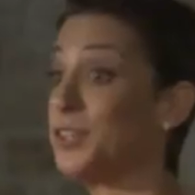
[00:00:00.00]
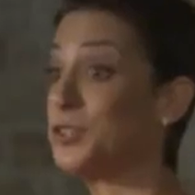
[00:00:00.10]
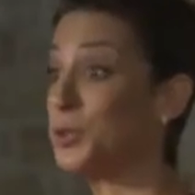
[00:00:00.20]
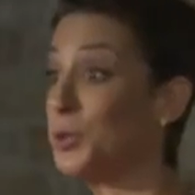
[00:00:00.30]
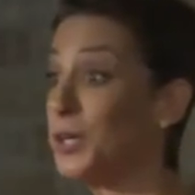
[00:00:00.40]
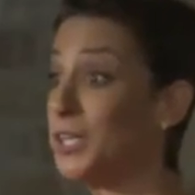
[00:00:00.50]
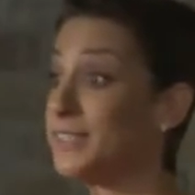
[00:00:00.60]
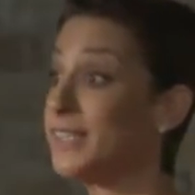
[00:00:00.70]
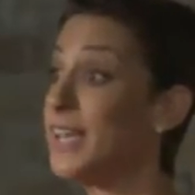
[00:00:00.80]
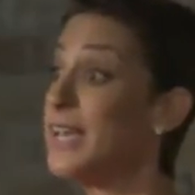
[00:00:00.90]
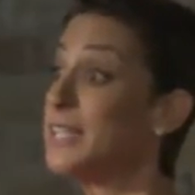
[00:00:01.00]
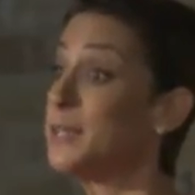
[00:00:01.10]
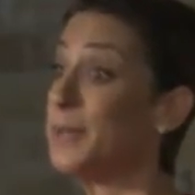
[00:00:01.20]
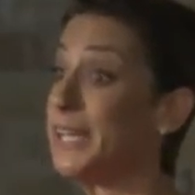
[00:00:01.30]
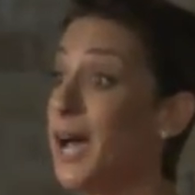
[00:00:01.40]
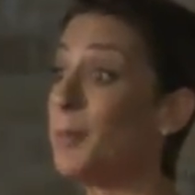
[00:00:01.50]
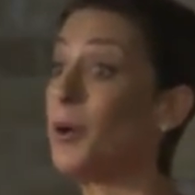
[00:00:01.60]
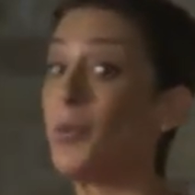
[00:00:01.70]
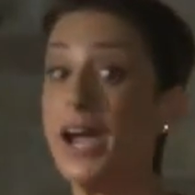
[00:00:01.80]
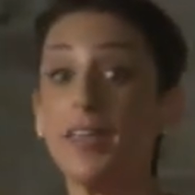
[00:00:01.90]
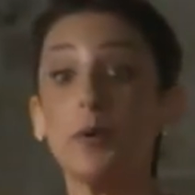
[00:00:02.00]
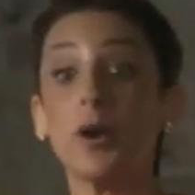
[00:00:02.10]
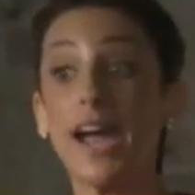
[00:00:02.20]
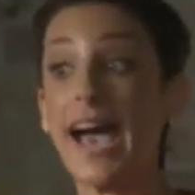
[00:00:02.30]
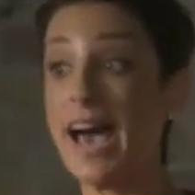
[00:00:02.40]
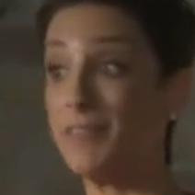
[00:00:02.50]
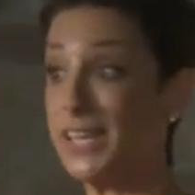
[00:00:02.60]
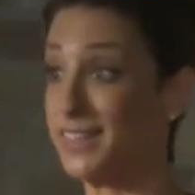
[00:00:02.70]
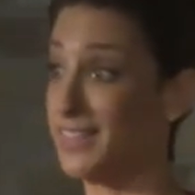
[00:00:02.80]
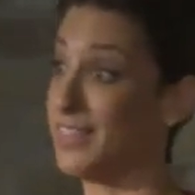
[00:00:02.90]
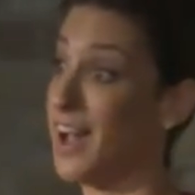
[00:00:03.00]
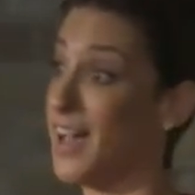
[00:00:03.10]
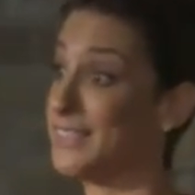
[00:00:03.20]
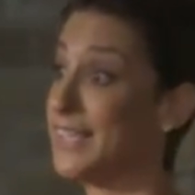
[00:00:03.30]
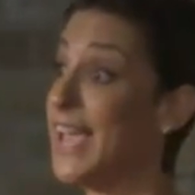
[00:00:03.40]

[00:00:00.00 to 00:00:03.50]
tools to become aware that we're having the thoughts,